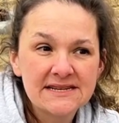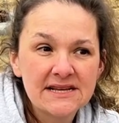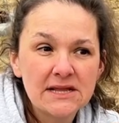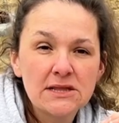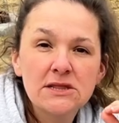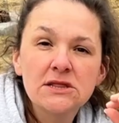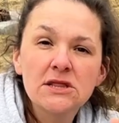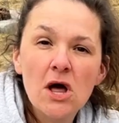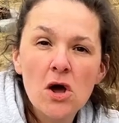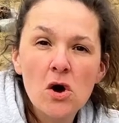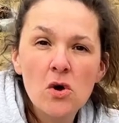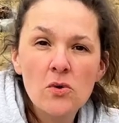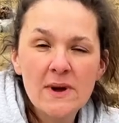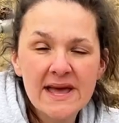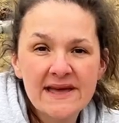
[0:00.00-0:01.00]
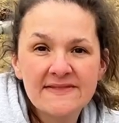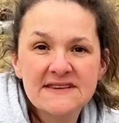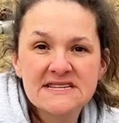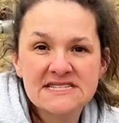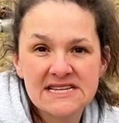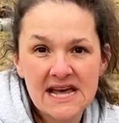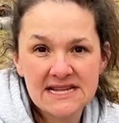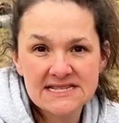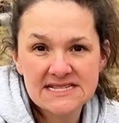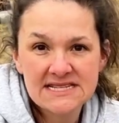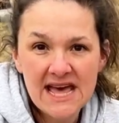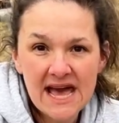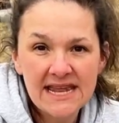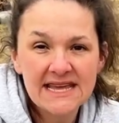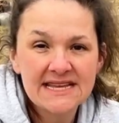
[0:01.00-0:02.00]
low in the sense
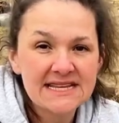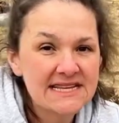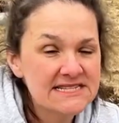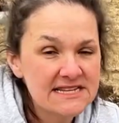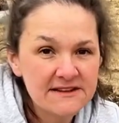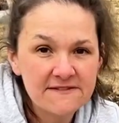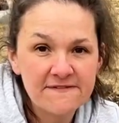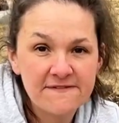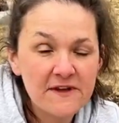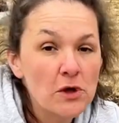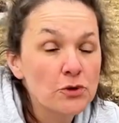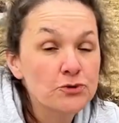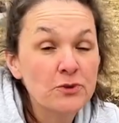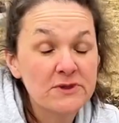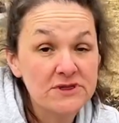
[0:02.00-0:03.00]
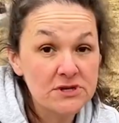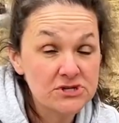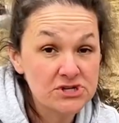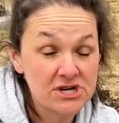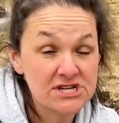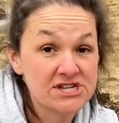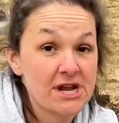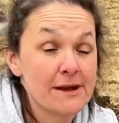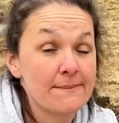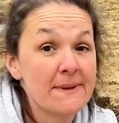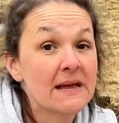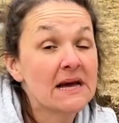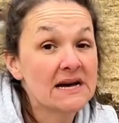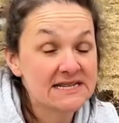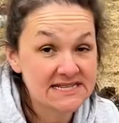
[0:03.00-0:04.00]
that it isn't filled with nutrition,
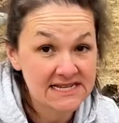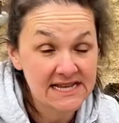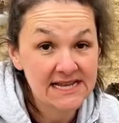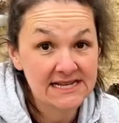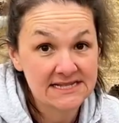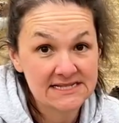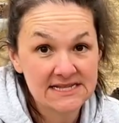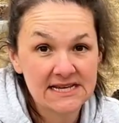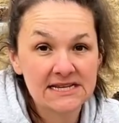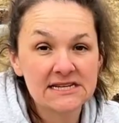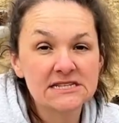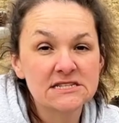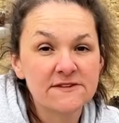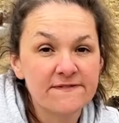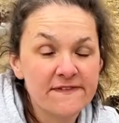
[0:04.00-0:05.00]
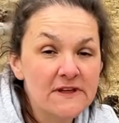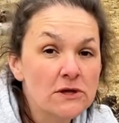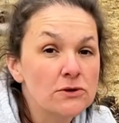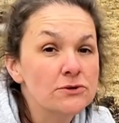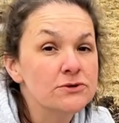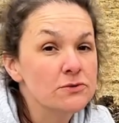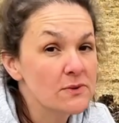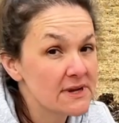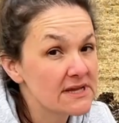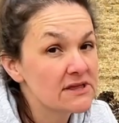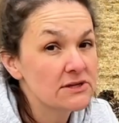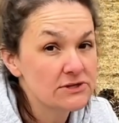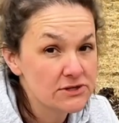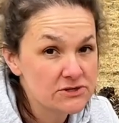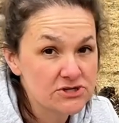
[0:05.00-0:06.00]
because it is. It is filled
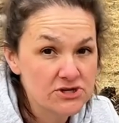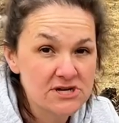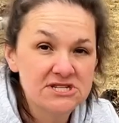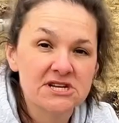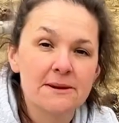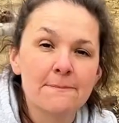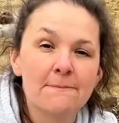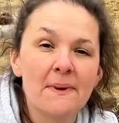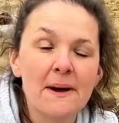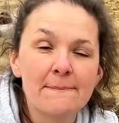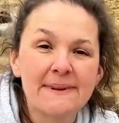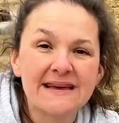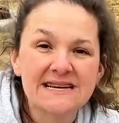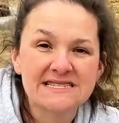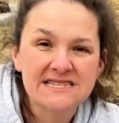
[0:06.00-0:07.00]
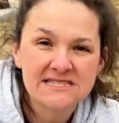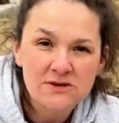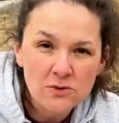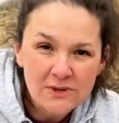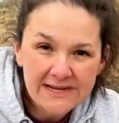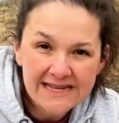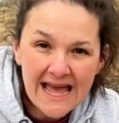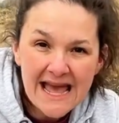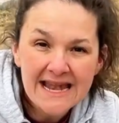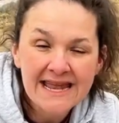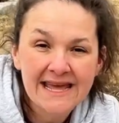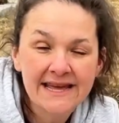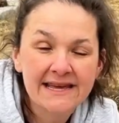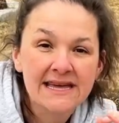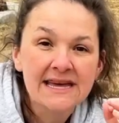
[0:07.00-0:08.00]
with nutrition, but because it's
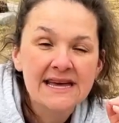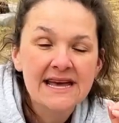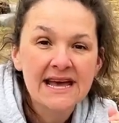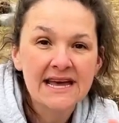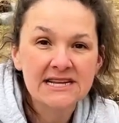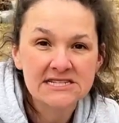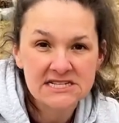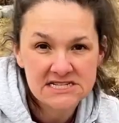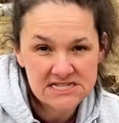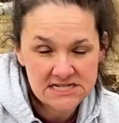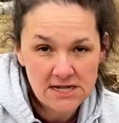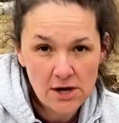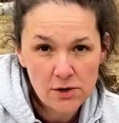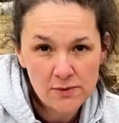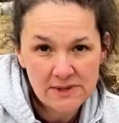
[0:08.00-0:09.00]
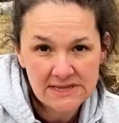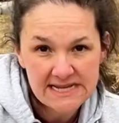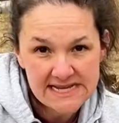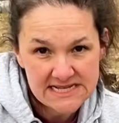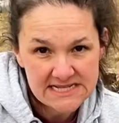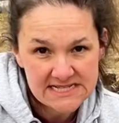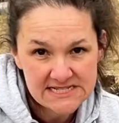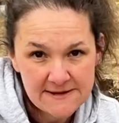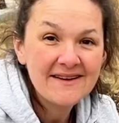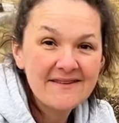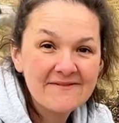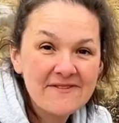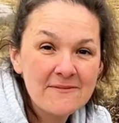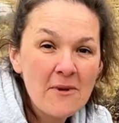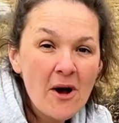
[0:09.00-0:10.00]
organic, it is a slow release.
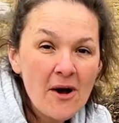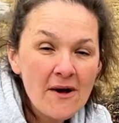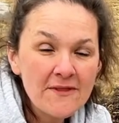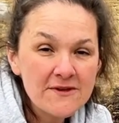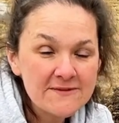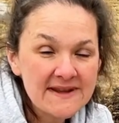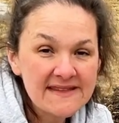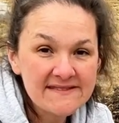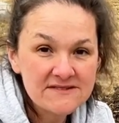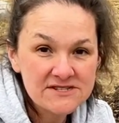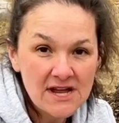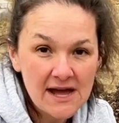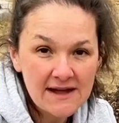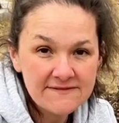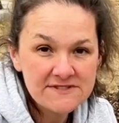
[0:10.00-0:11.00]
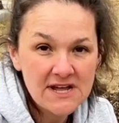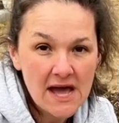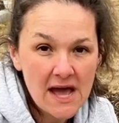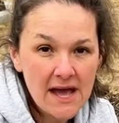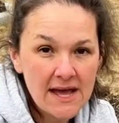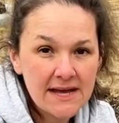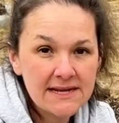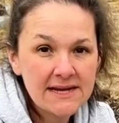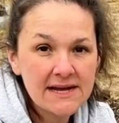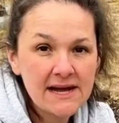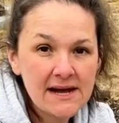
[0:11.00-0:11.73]
From all the research I've done,